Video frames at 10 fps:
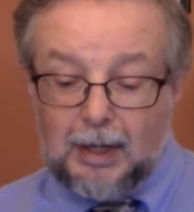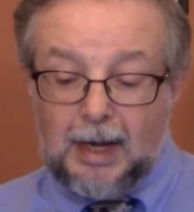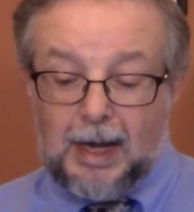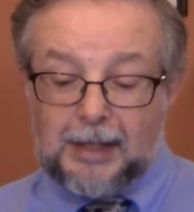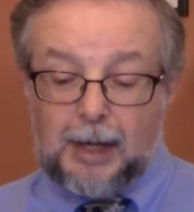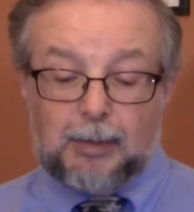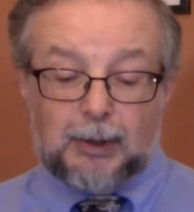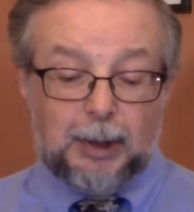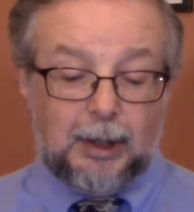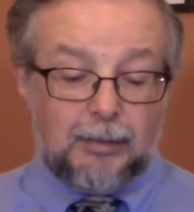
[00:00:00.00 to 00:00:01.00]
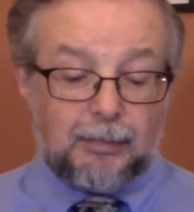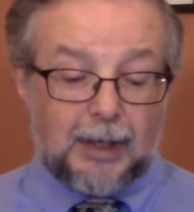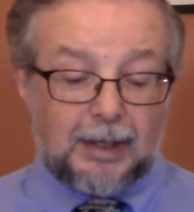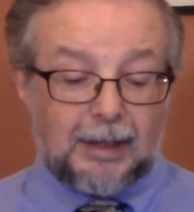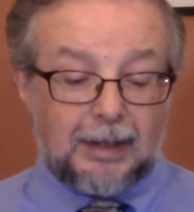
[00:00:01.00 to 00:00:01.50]
And they believed
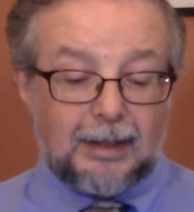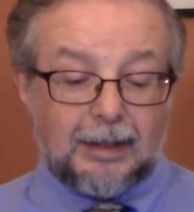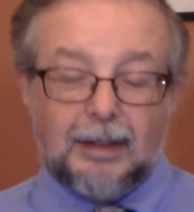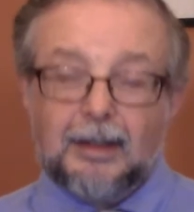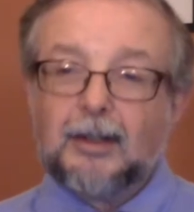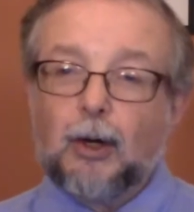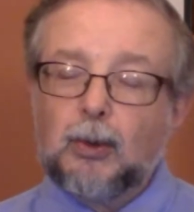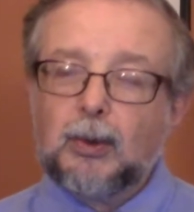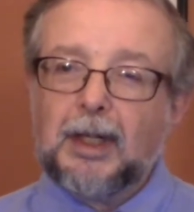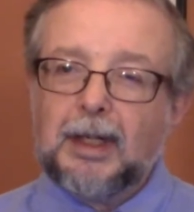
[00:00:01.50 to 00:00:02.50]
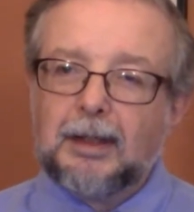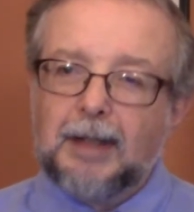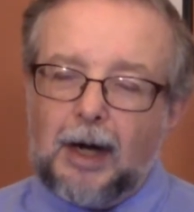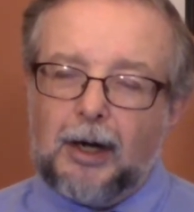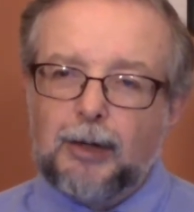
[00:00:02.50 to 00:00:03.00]
that only
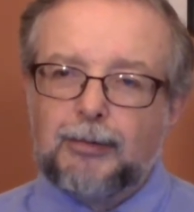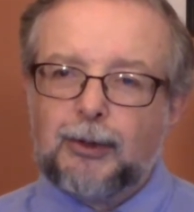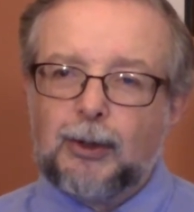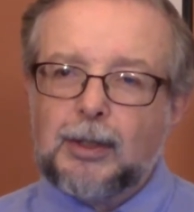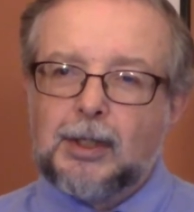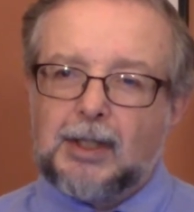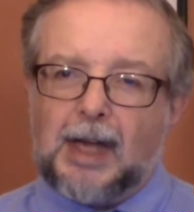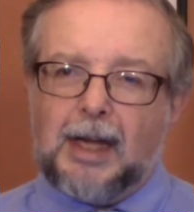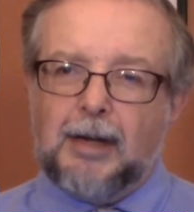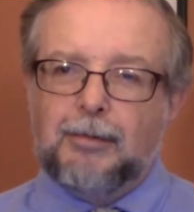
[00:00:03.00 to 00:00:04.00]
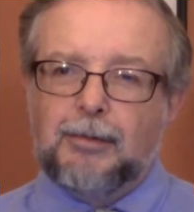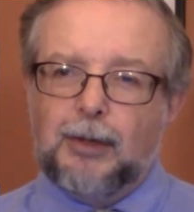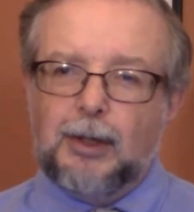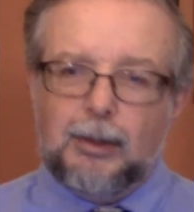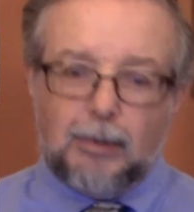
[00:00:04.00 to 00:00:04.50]
love could save
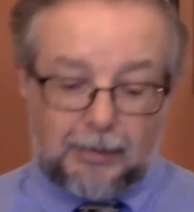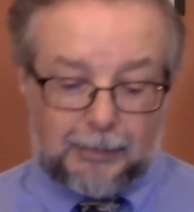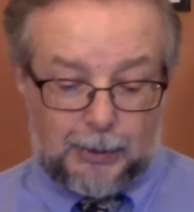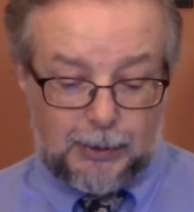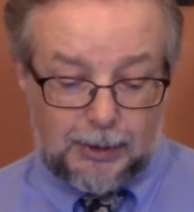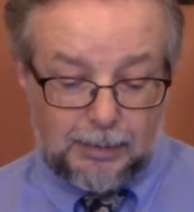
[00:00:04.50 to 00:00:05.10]
the universe.